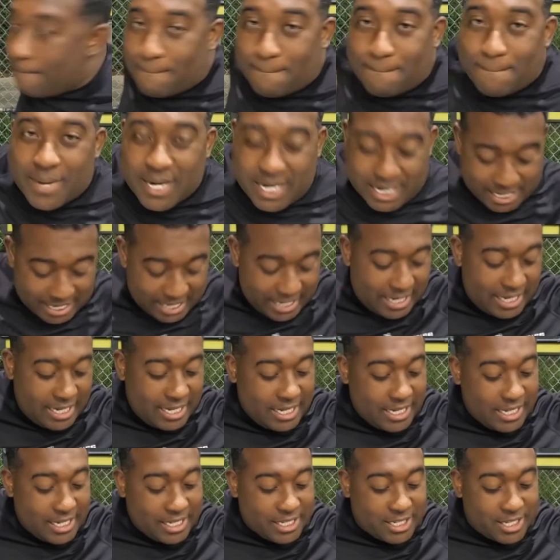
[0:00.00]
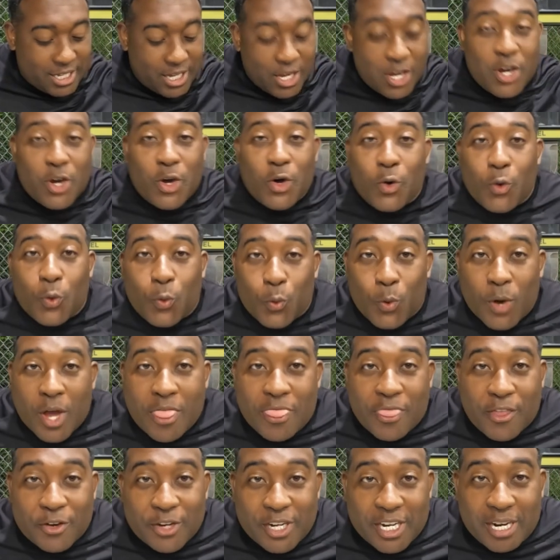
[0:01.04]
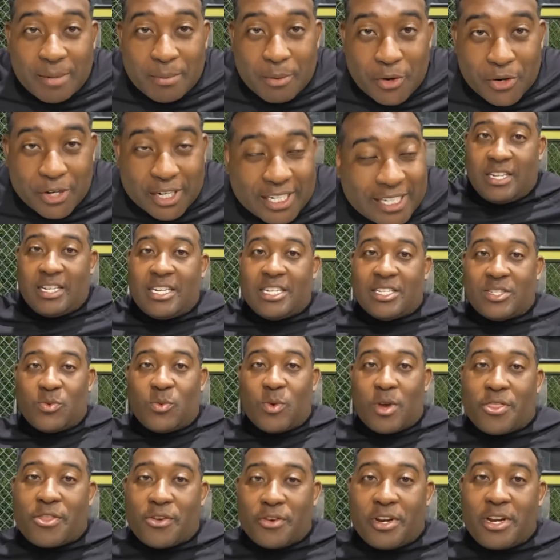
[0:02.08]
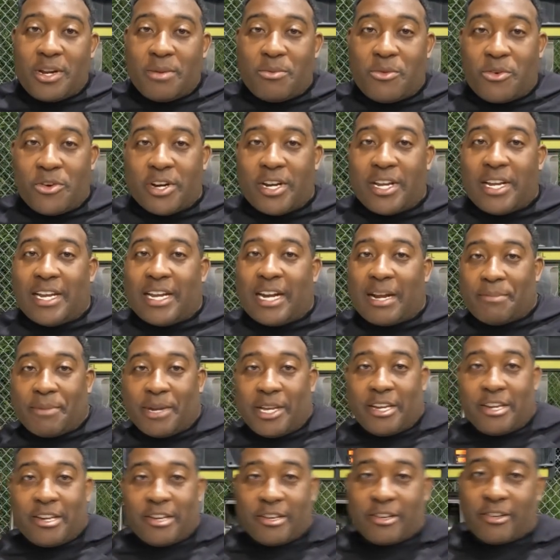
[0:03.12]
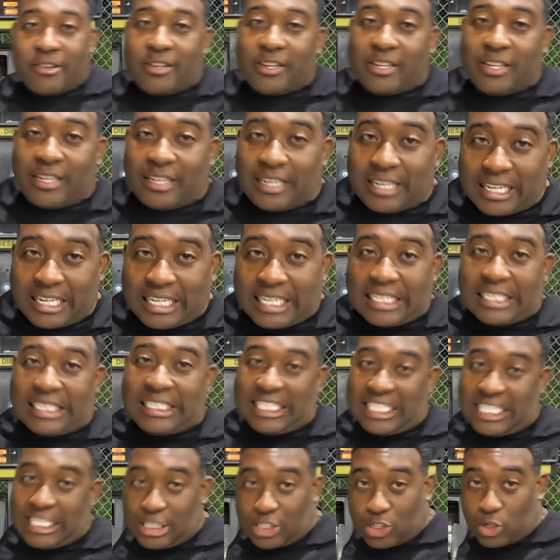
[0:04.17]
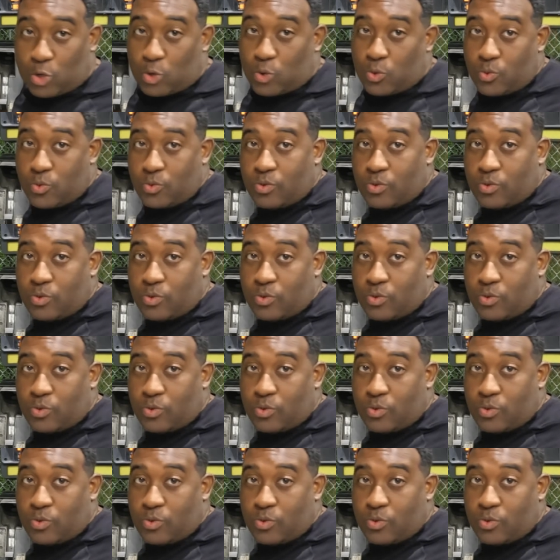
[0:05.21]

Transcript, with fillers: but it is 1:30 in the morning. It's 1:30 in the morning and I'm in here getting diesel,